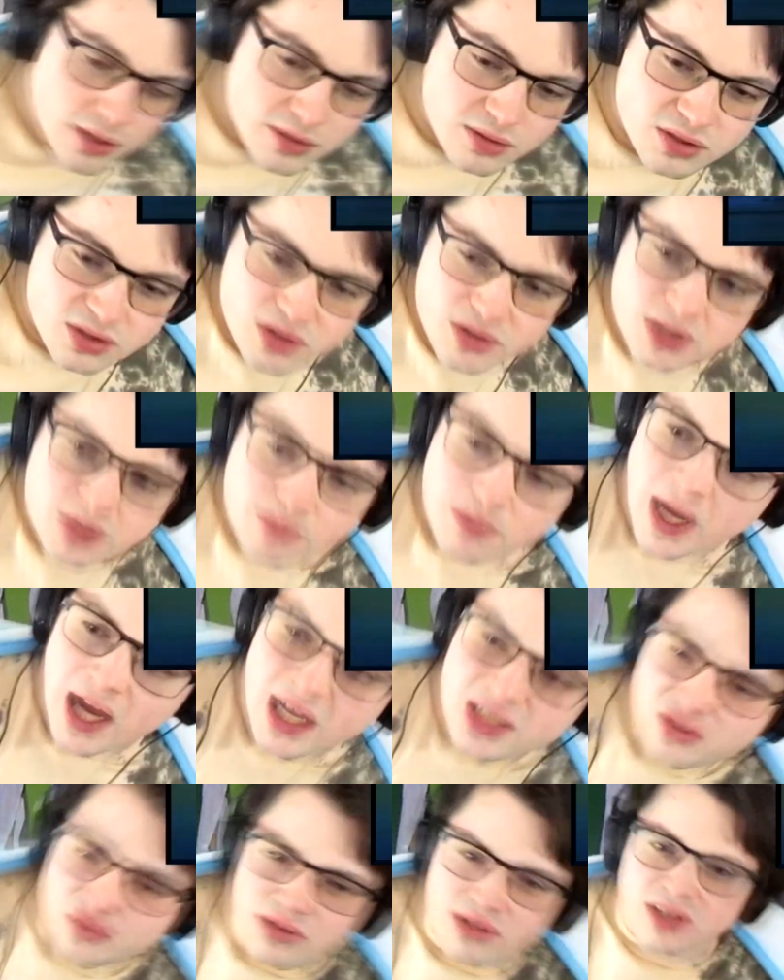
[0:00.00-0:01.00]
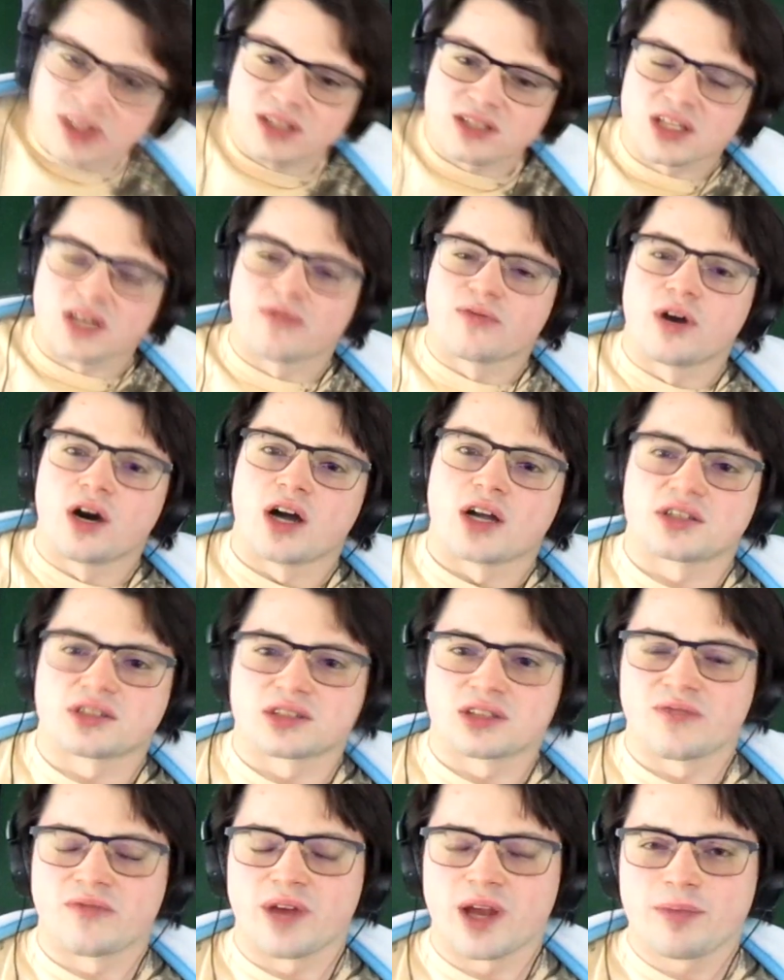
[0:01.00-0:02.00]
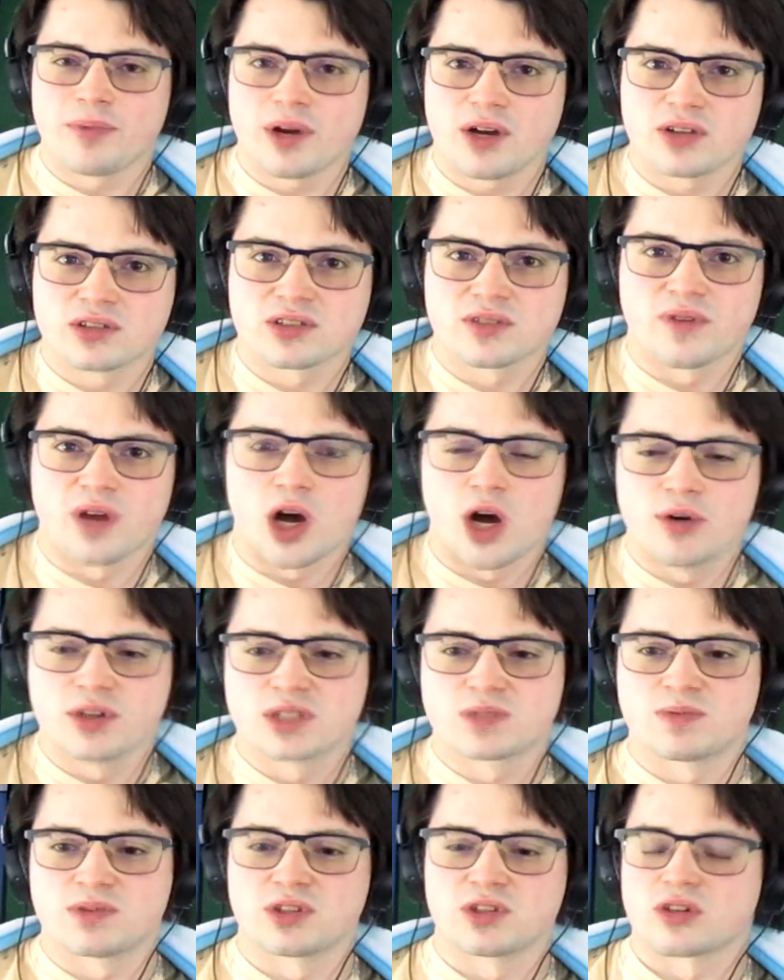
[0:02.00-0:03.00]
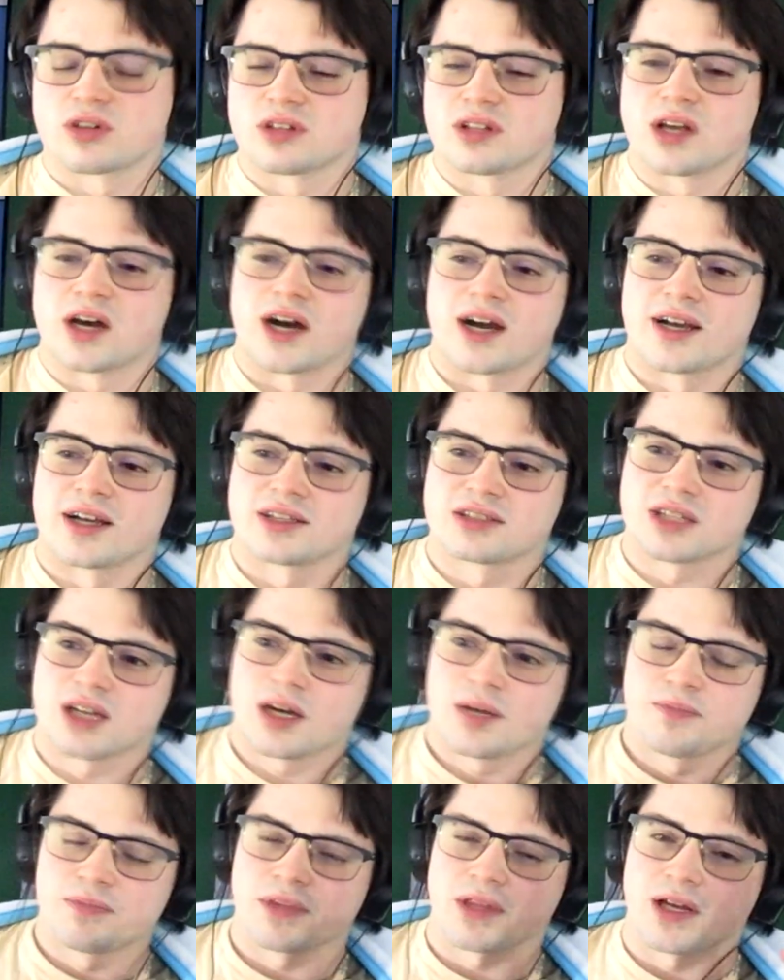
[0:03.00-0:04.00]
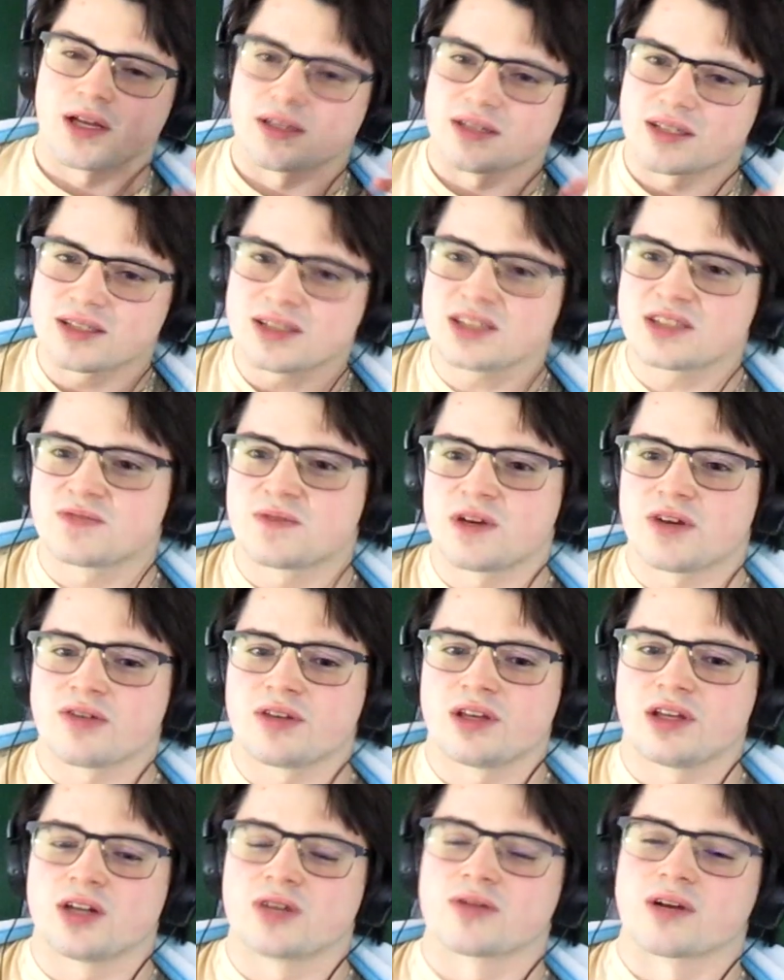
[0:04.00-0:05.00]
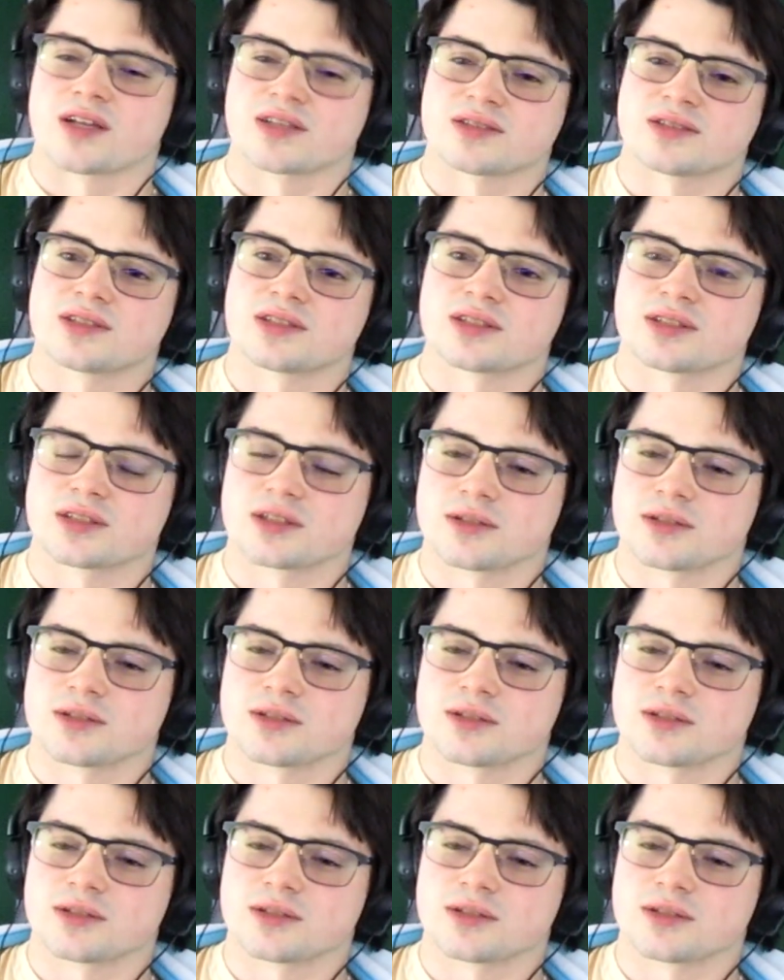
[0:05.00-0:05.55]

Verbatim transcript: So in the past three things I've watched, the vampires have always been the good guys. This is very interesting.